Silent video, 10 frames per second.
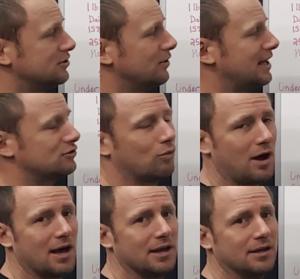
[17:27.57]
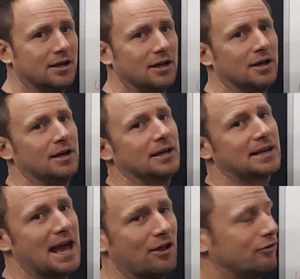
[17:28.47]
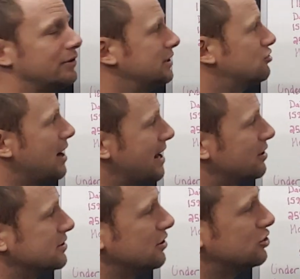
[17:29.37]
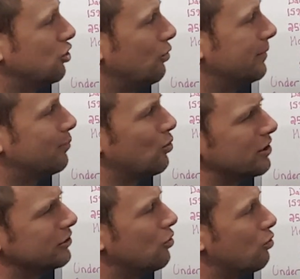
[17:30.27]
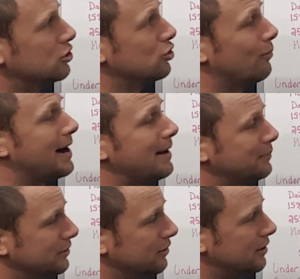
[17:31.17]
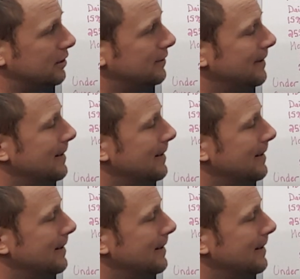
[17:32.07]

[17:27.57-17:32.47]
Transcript: So that's why calorie trackers are so important or so popular,